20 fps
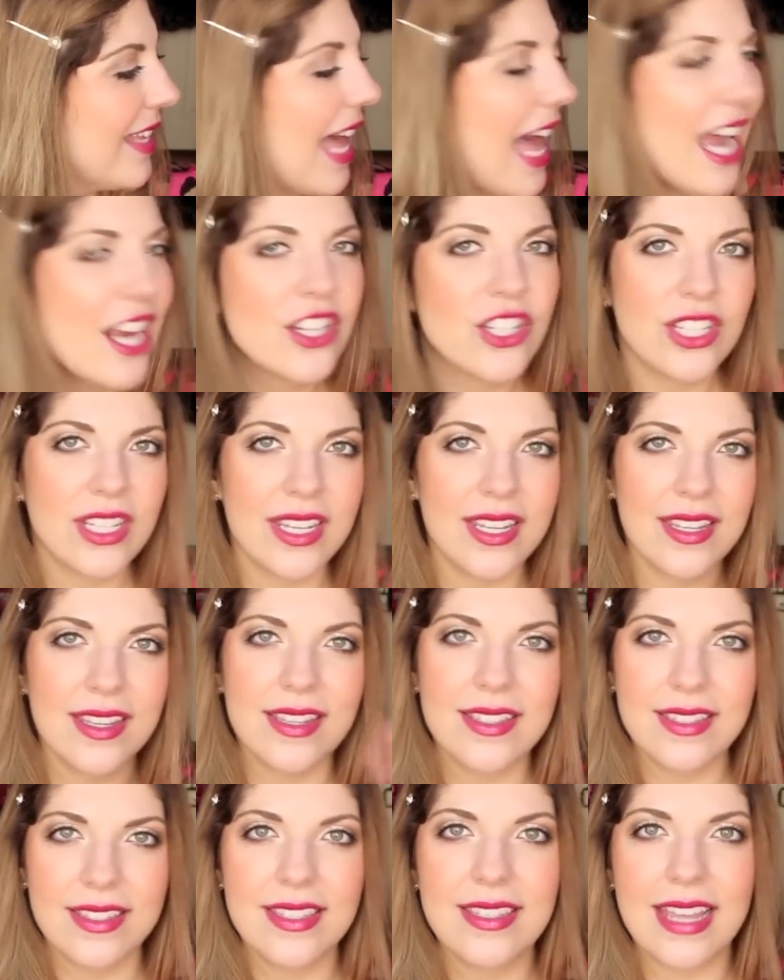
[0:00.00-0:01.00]
Actually,
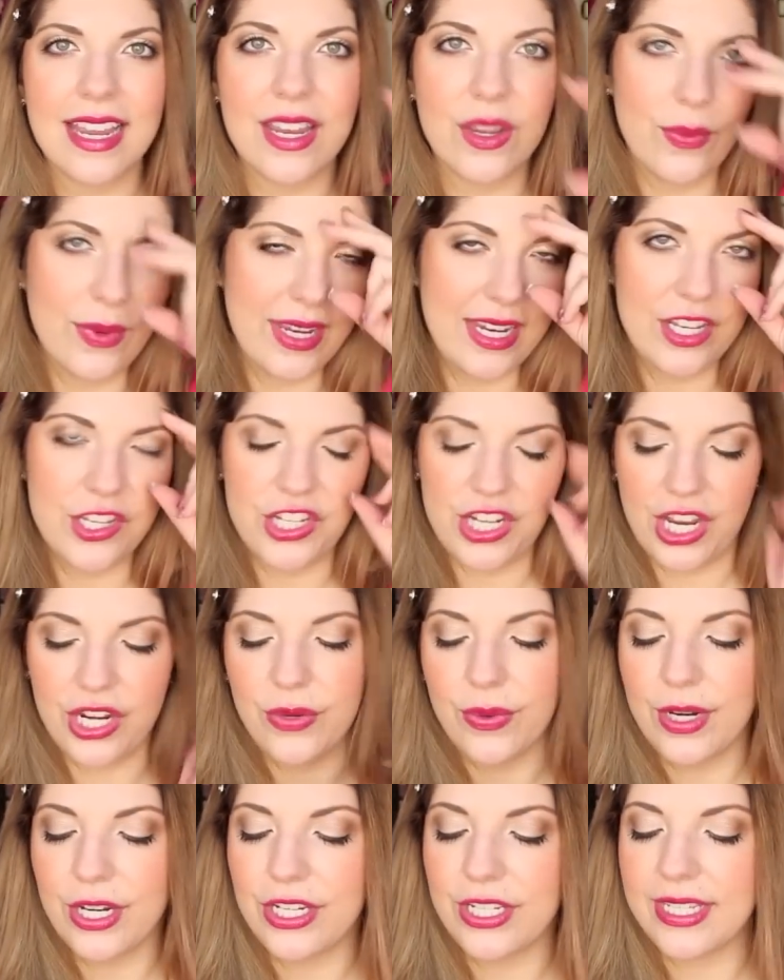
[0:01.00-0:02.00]
it's the second week in
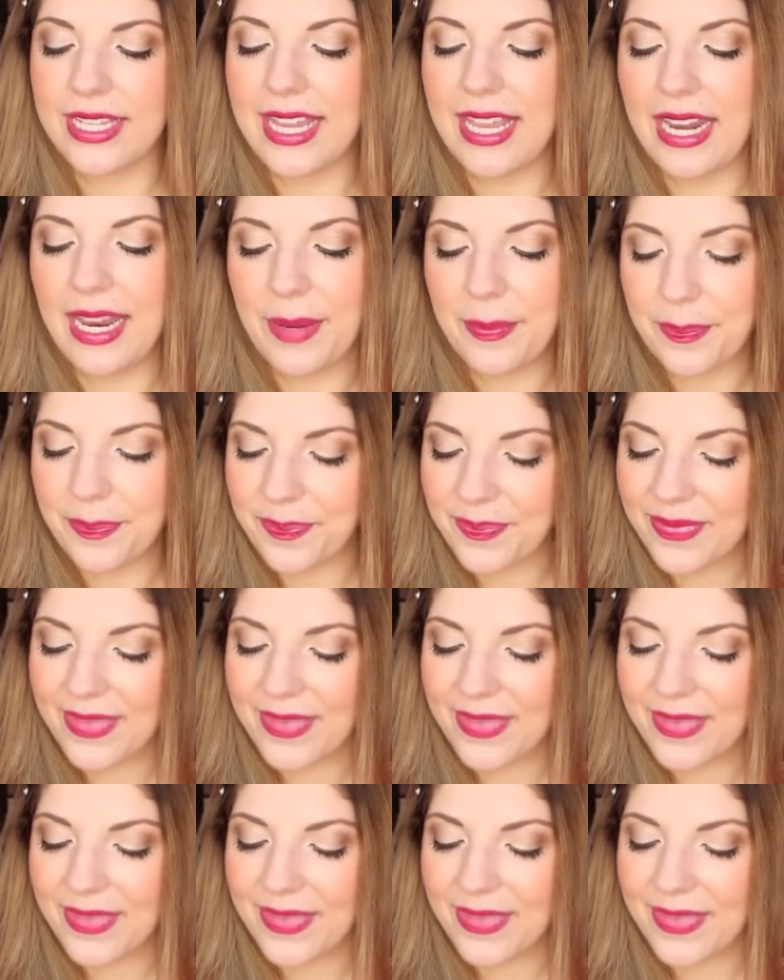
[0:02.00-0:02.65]
January, just kidding.